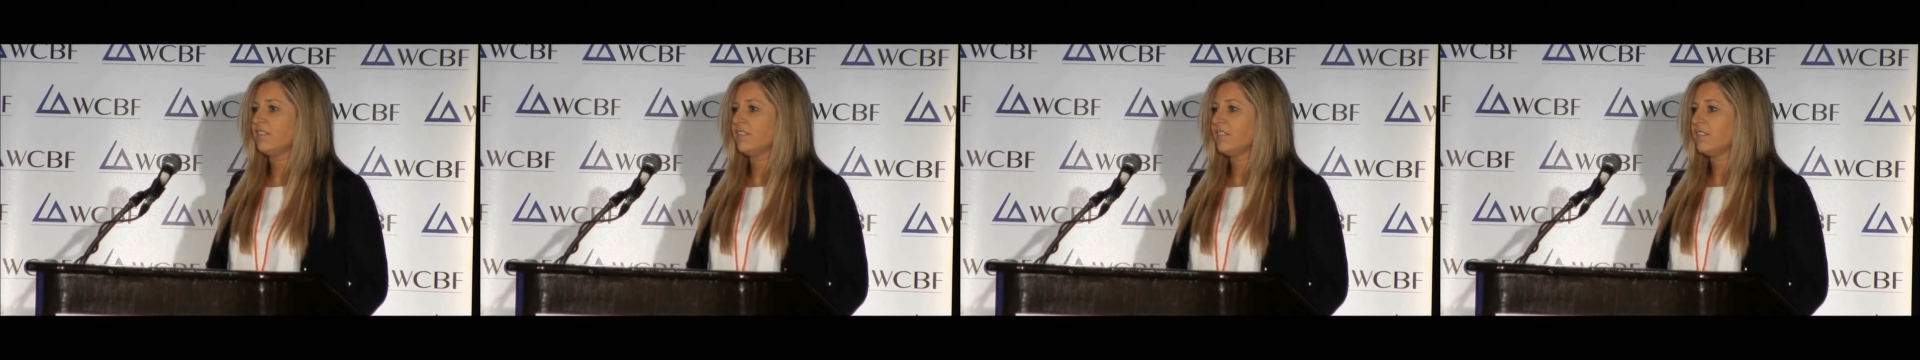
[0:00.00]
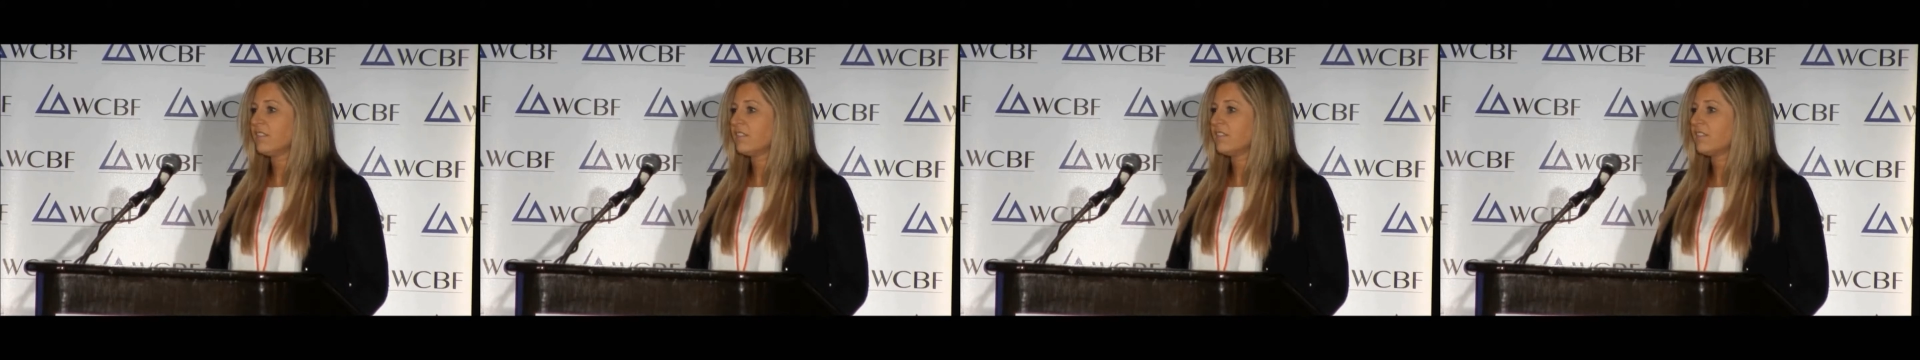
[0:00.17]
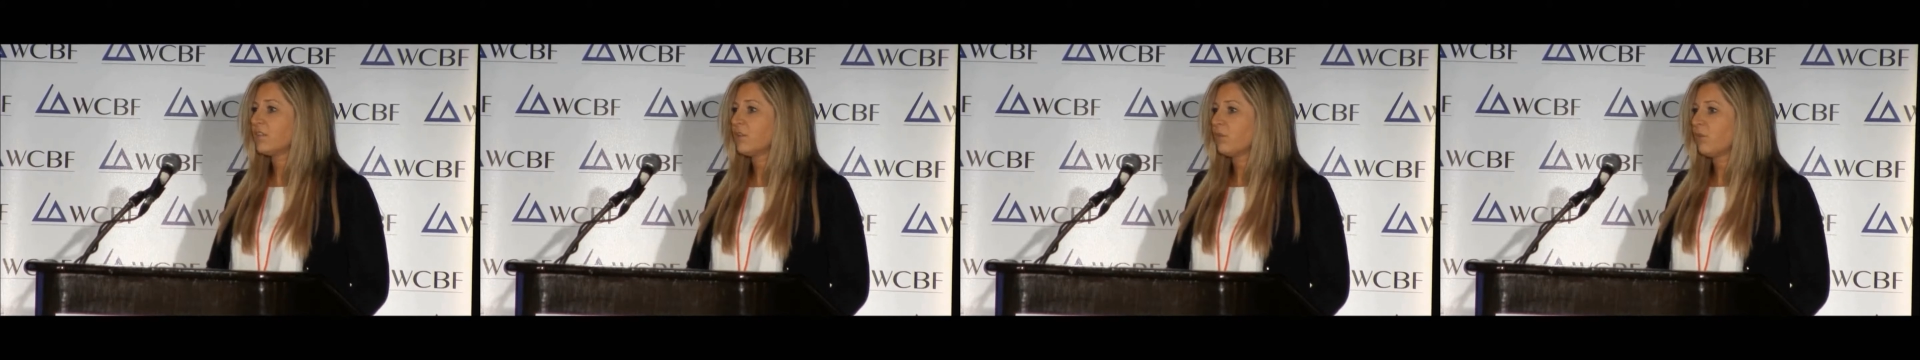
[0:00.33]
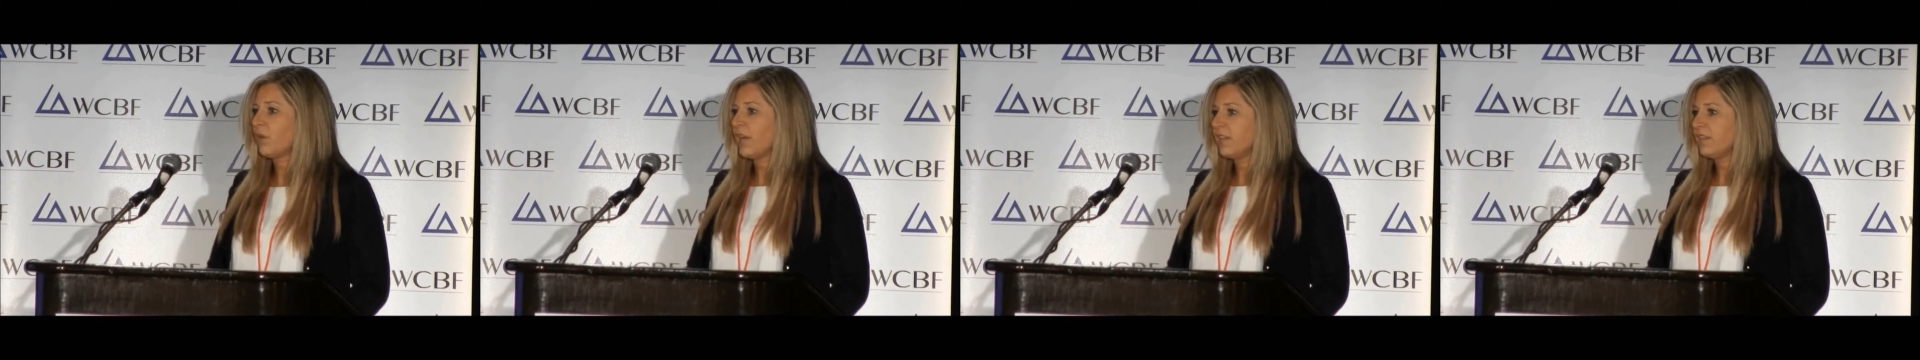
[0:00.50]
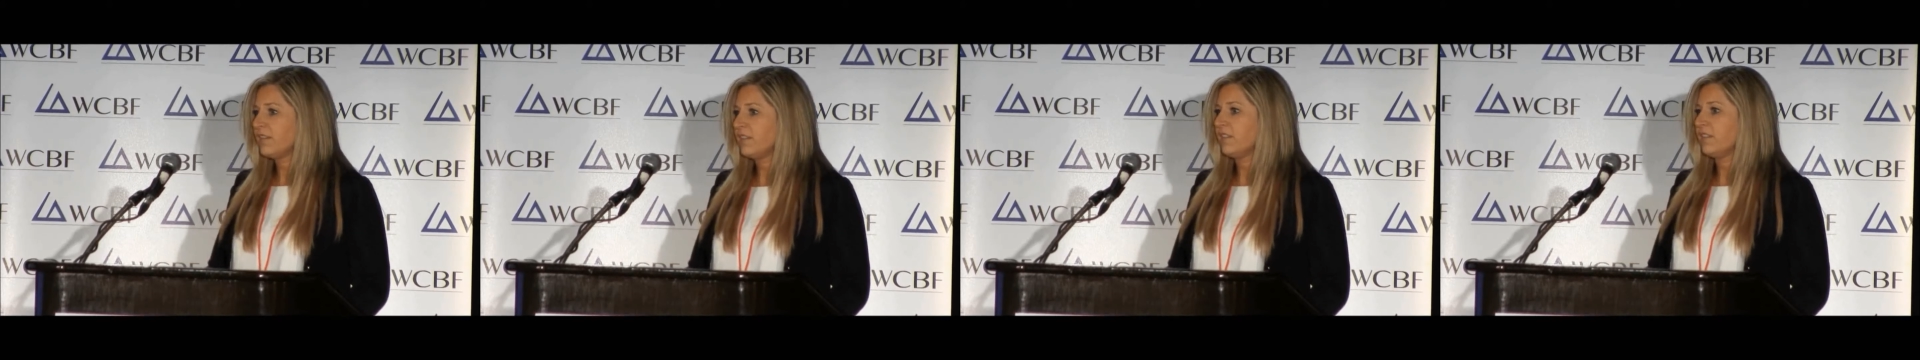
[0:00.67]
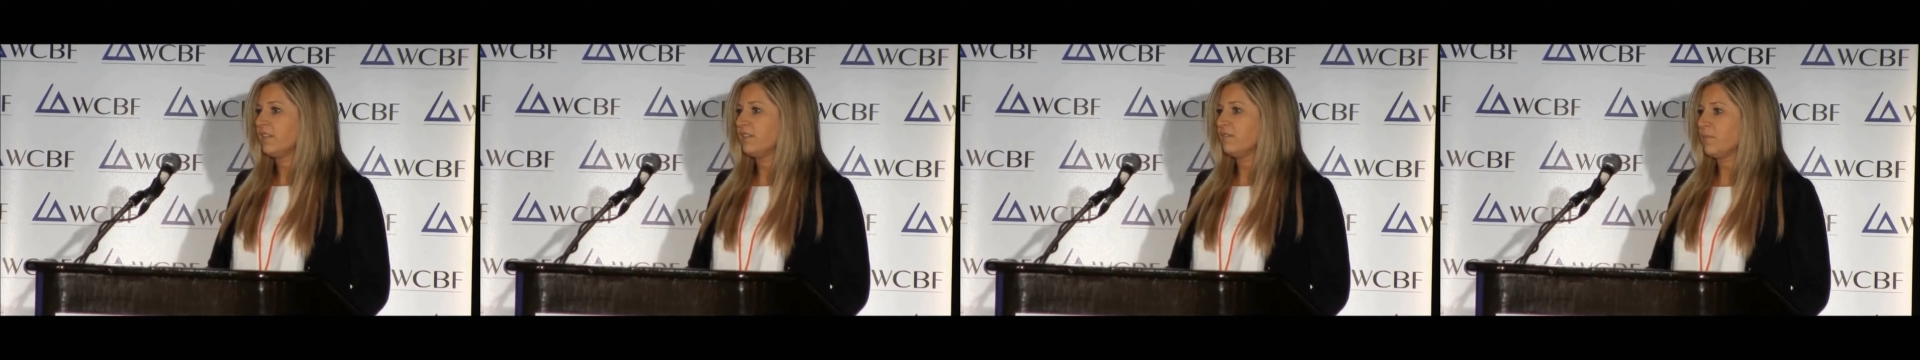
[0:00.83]
us a great
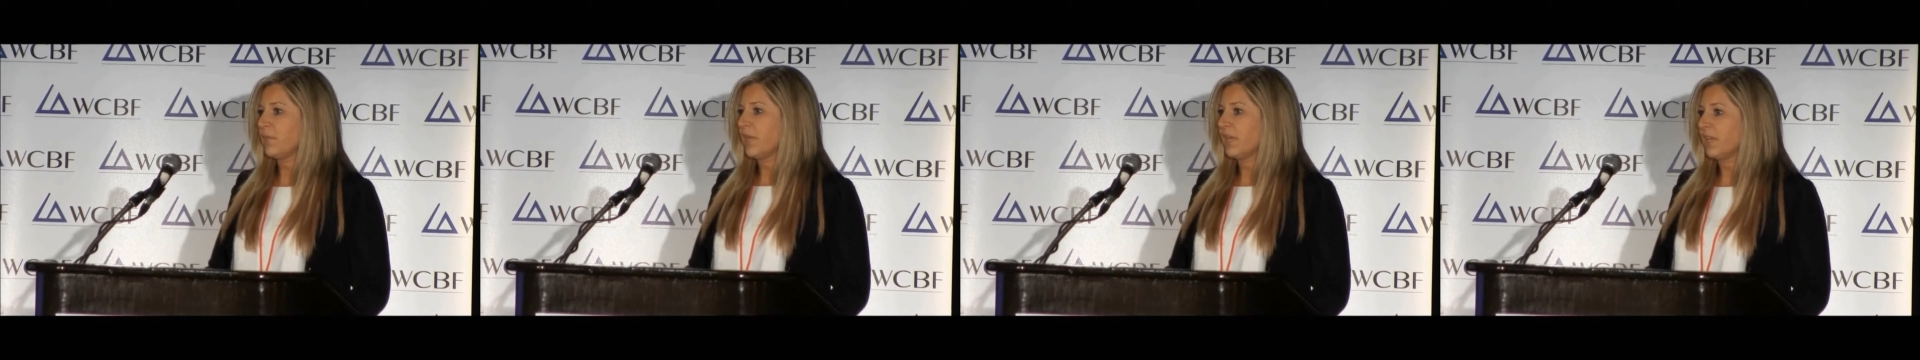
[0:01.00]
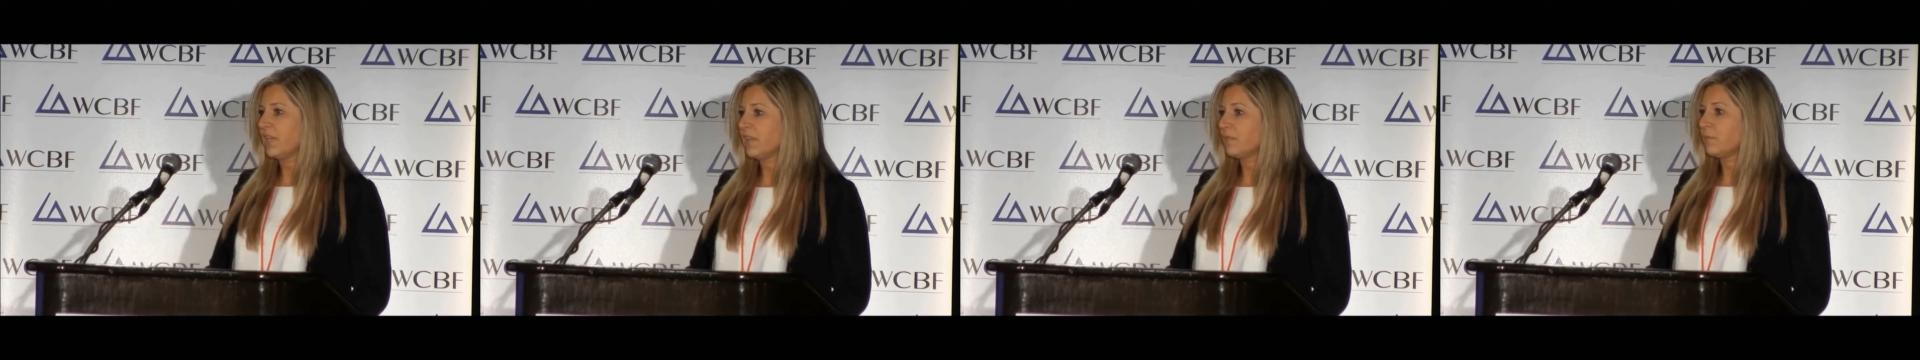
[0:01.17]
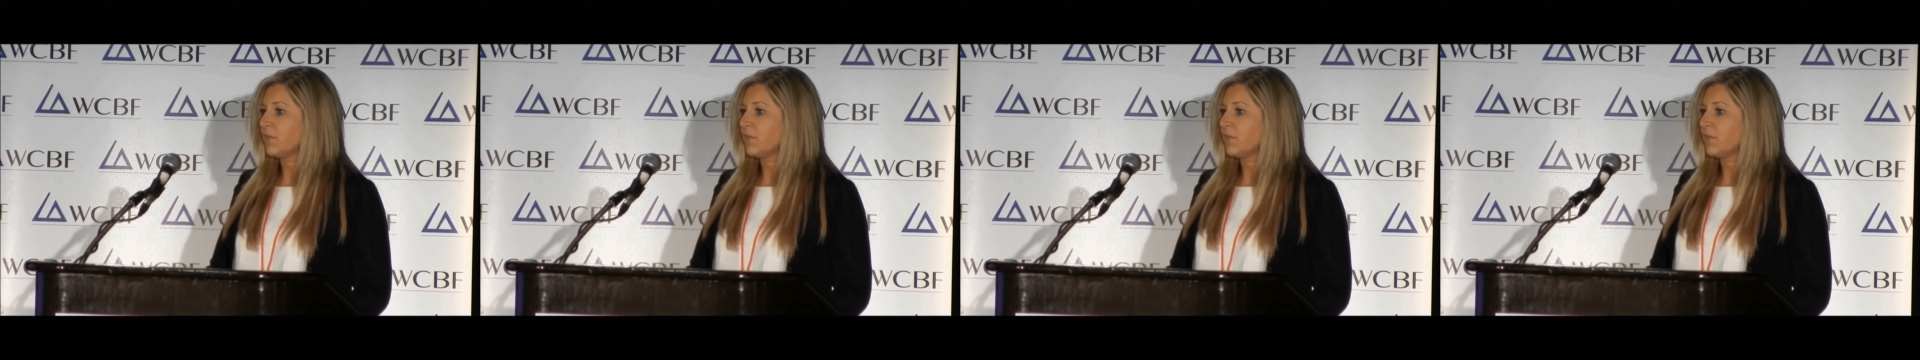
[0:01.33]
deal of money,